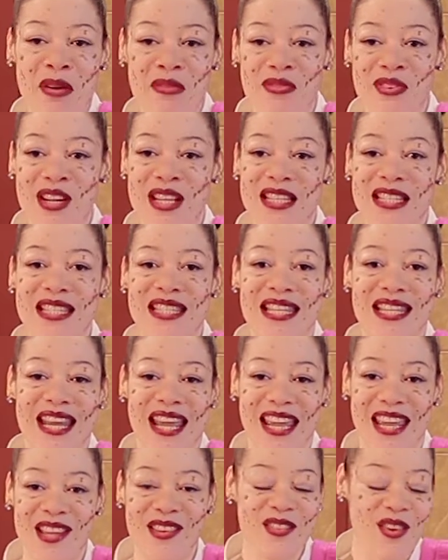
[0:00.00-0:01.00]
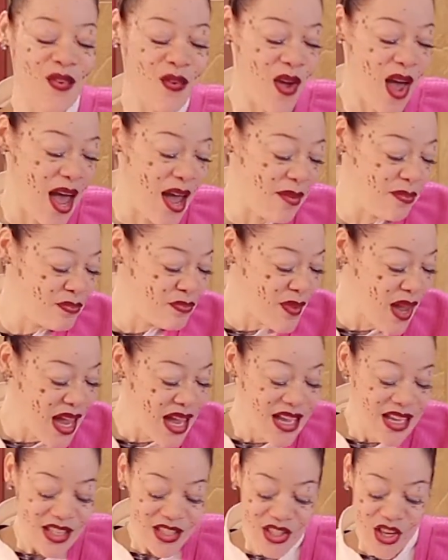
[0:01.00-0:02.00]
my friends today, okay?
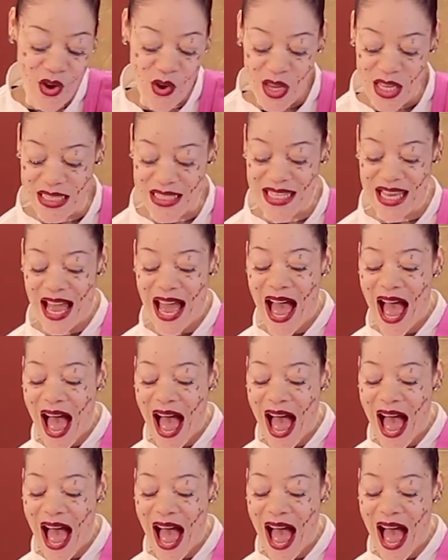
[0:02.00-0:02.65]
Yes. So it's a